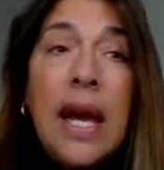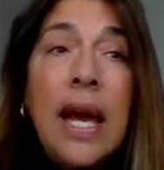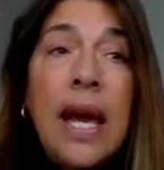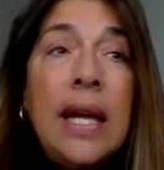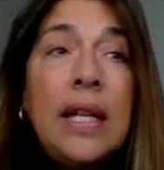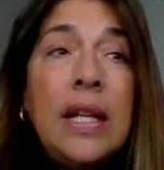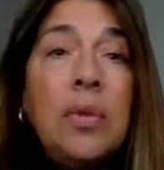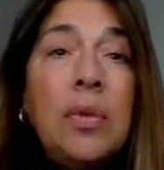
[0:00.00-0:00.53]

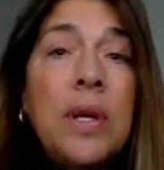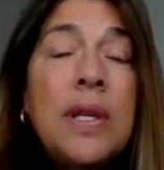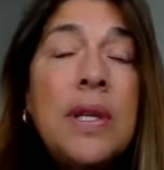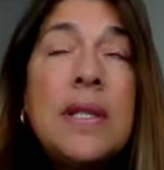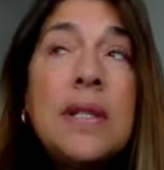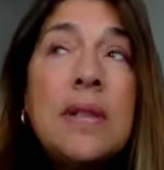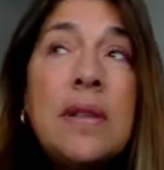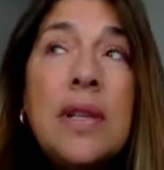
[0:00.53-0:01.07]
and it
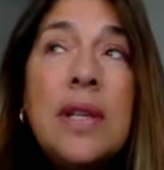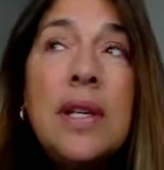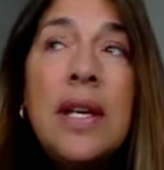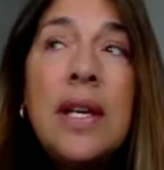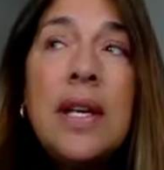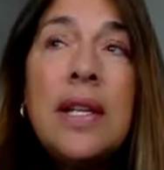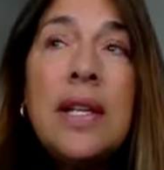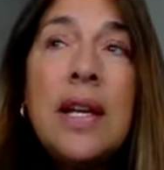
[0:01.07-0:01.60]
was
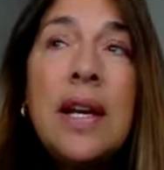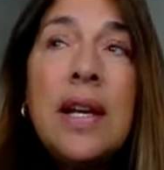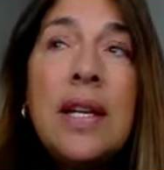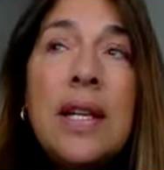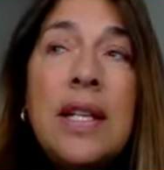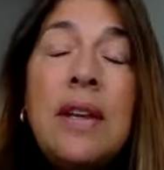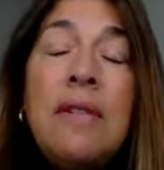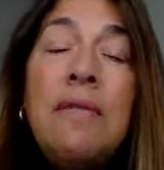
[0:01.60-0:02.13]
an
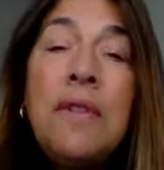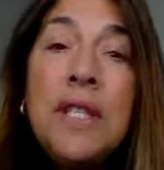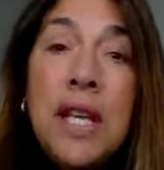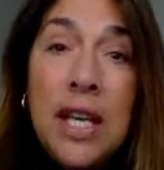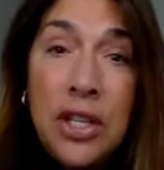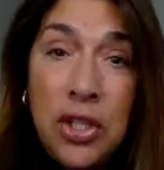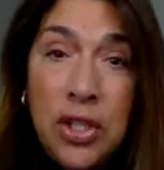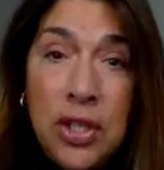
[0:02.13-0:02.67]

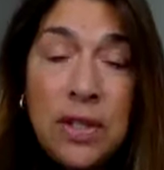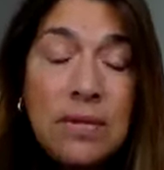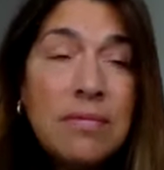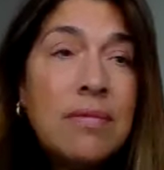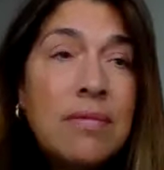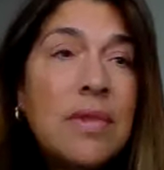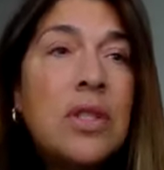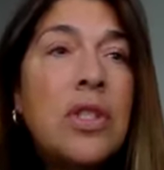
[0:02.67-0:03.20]
invitation
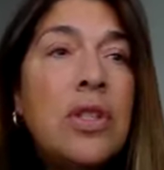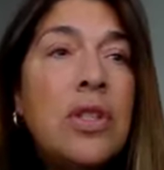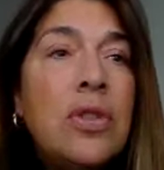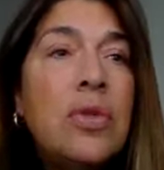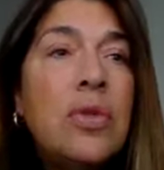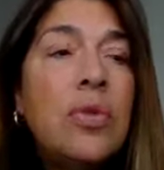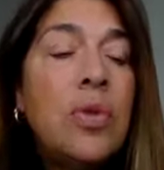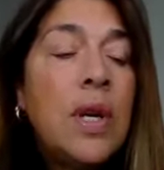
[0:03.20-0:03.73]

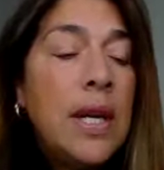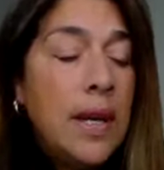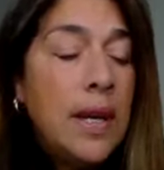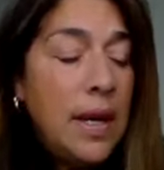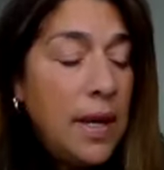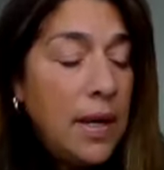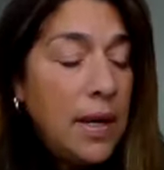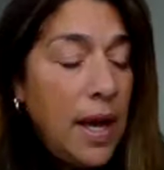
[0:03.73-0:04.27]
to
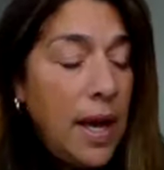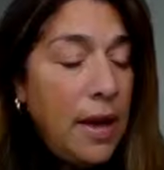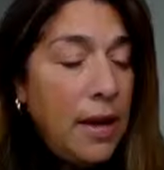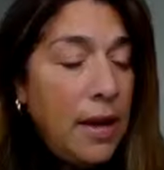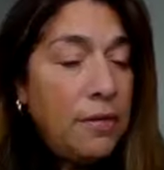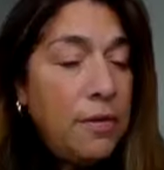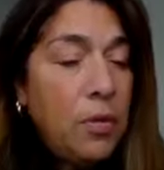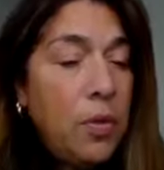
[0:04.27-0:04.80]

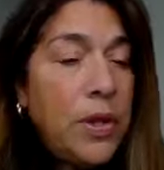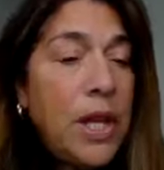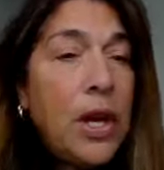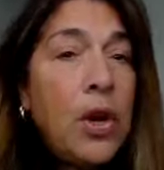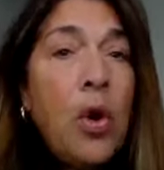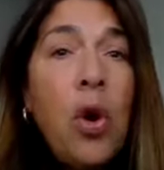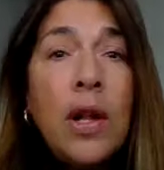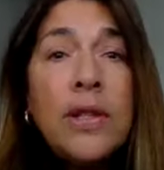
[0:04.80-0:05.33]
have what they
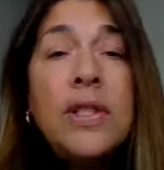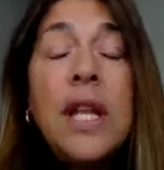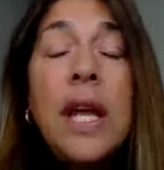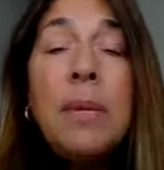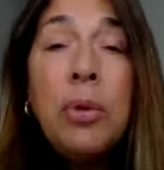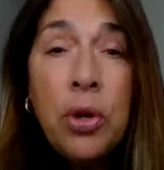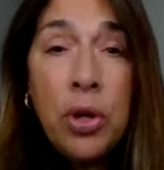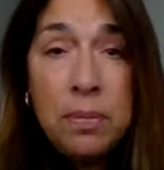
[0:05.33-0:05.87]
called
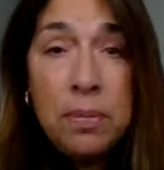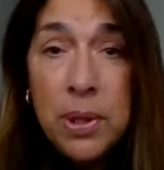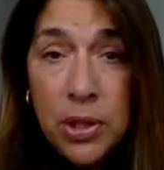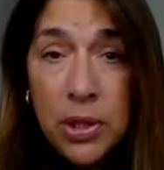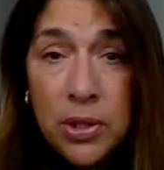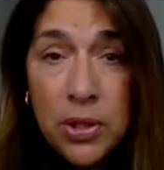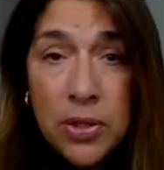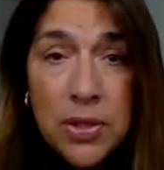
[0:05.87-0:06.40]
neighborhood
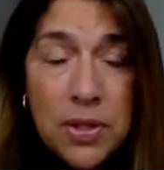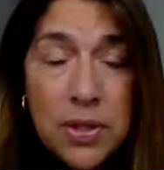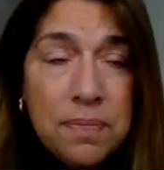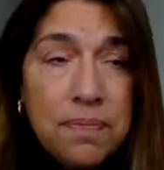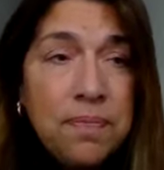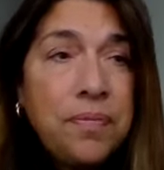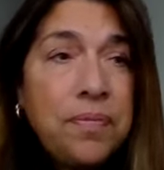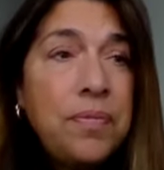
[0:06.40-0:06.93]
builders
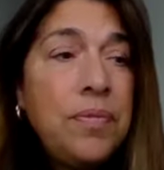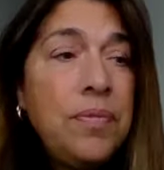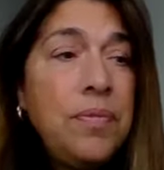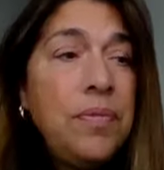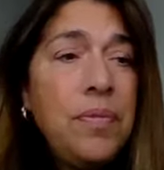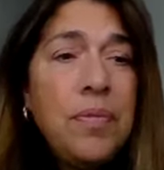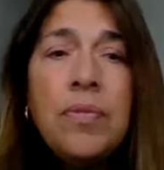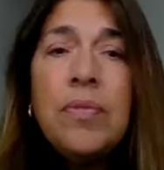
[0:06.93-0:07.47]

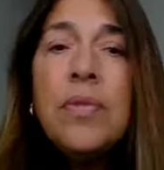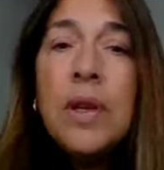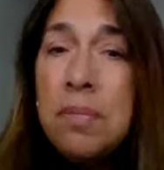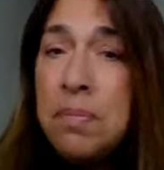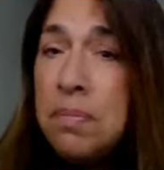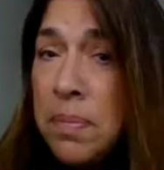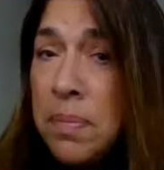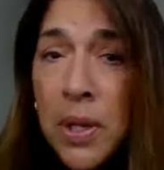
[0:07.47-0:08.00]

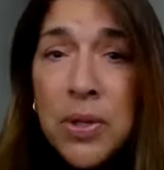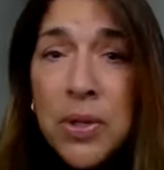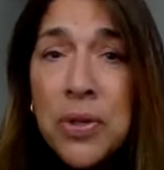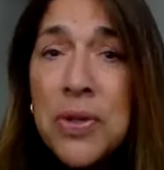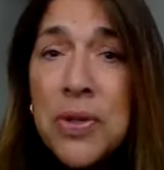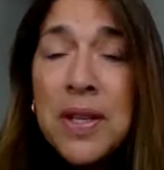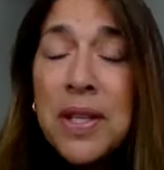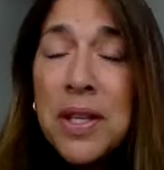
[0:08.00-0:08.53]

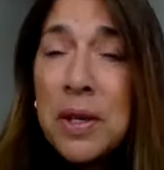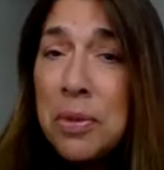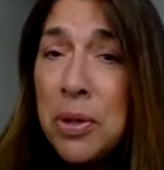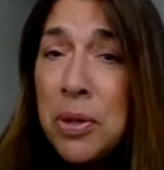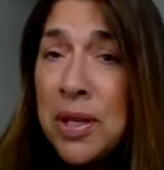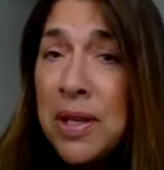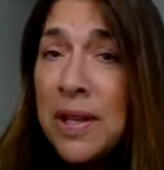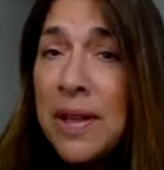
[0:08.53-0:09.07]
in the
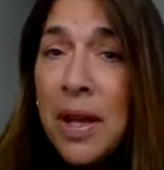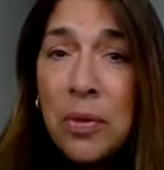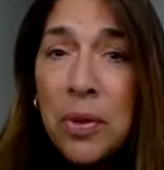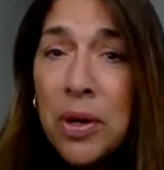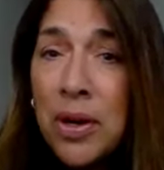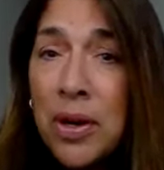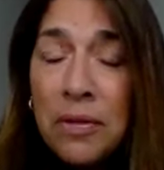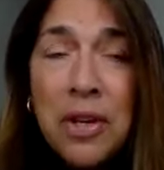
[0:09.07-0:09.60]
community that
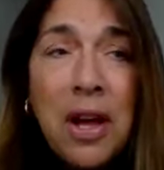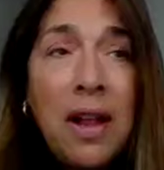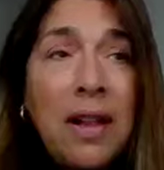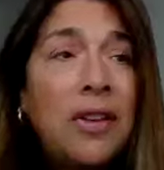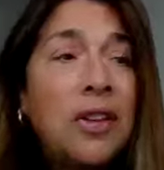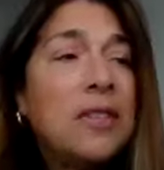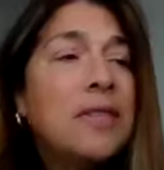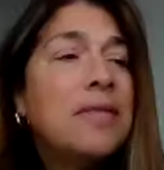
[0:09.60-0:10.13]
were of
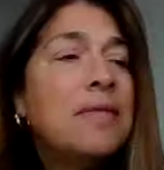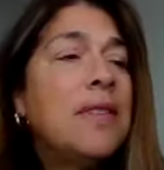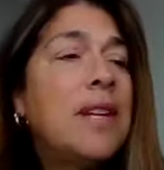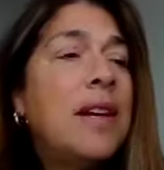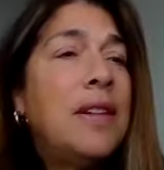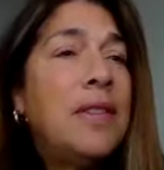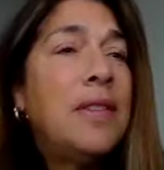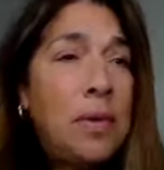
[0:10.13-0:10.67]
color.
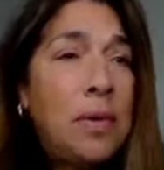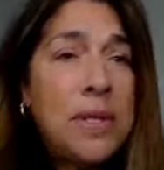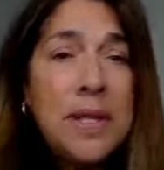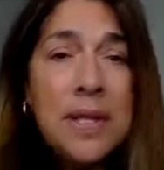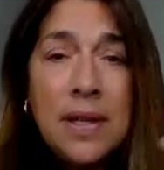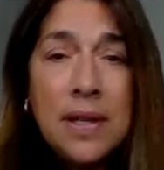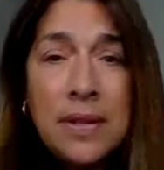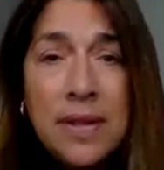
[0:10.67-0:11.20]
That was
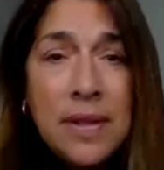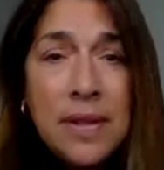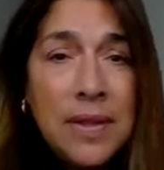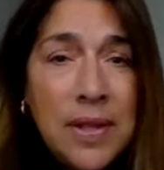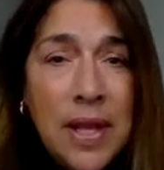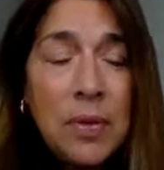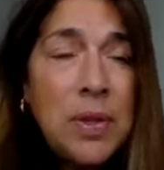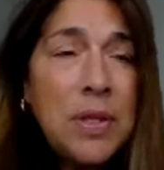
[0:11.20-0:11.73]
the
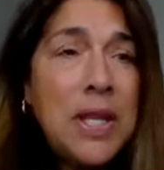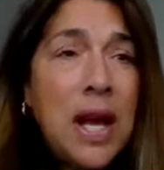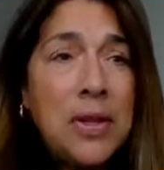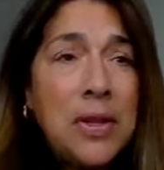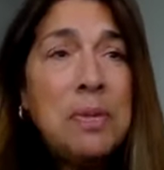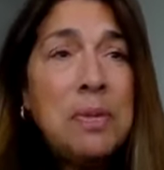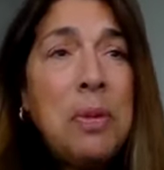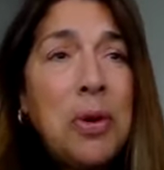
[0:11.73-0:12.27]

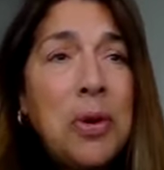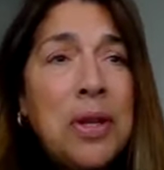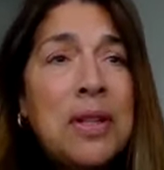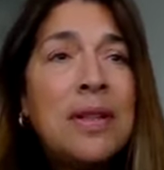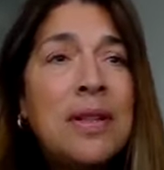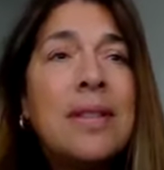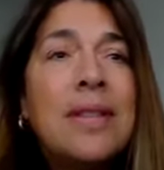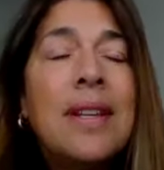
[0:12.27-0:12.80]
unspoken